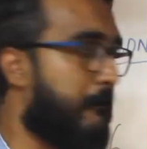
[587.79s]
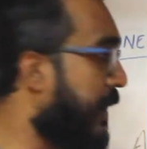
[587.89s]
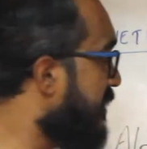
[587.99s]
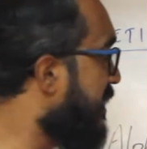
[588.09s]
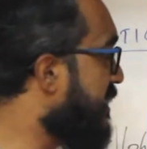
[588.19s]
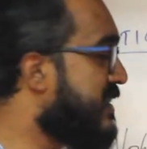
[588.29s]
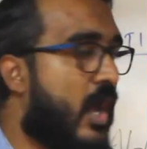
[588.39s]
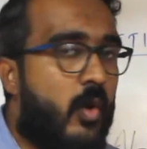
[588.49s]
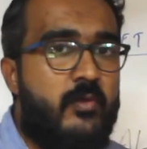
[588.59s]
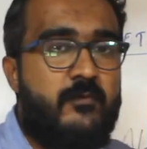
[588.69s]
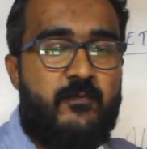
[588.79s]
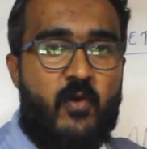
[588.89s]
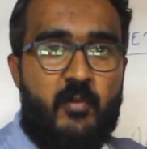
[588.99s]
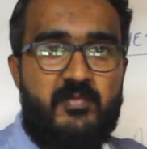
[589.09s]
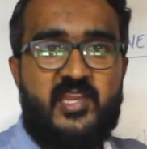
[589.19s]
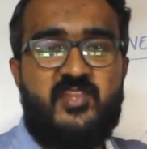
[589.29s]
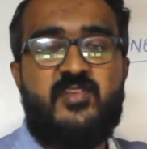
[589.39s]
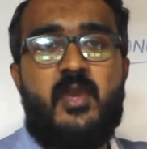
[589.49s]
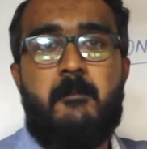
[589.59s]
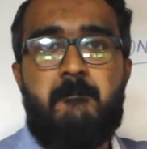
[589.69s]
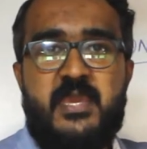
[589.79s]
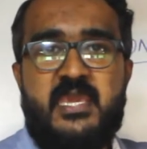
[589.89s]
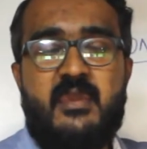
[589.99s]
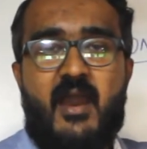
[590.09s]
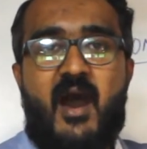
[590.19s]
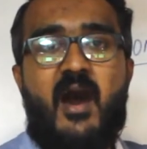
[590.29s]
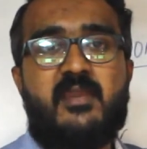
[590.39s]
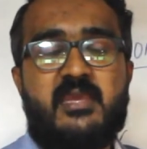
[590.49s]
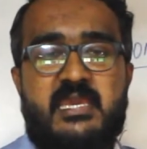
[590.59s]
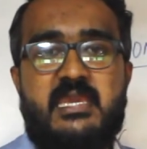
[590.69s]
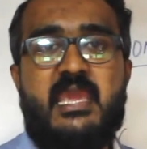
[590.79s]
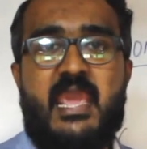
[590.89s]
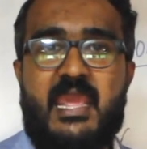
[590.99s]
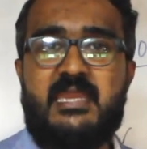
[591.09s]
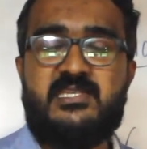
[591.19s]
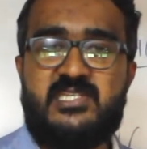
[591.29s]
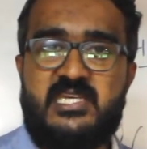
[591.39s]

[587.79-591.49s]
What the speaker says: But the noun form, that is B-R-E-A-T-H,